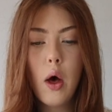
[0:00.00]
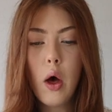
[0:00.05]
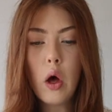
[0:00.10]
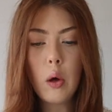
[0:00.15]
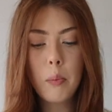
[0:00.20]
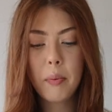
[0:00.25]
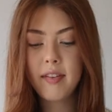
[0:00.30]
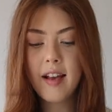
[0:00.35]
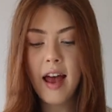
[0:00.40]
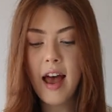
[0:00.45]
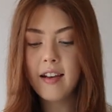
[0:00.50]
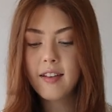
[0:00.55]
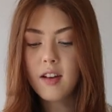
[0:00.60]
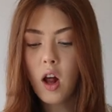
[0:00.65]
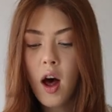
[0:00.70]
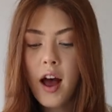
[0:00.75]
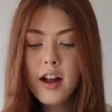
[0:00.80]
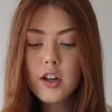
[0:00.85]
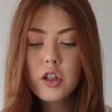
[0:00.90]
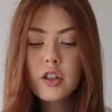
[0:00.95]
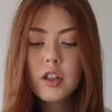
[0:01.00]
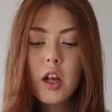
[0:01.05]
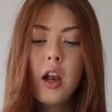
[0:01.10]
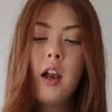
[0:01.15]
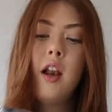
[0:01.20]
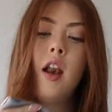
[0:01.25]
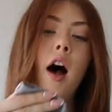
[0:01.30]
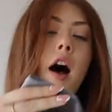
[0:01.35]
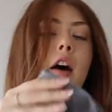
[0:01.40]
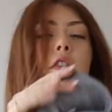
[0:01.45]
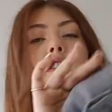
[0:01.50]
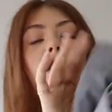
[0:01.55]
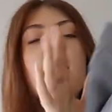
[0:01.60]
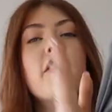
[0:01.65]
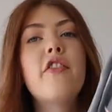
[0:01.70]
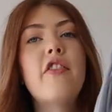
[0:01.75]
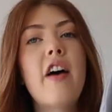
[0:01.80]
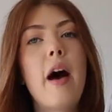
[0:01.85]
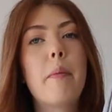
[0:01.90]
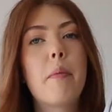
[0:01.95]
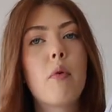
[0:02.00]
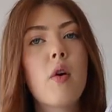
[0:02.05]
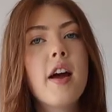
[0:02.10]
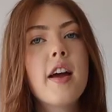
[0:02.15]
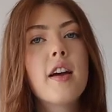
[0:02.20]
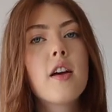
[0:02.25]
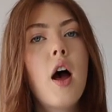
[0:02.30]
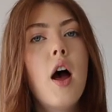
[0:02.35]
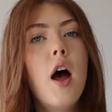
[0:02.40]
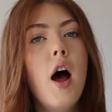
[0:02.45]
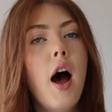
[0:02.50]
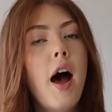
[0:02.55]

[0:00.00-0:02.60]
Obsessed. I just love the fabric.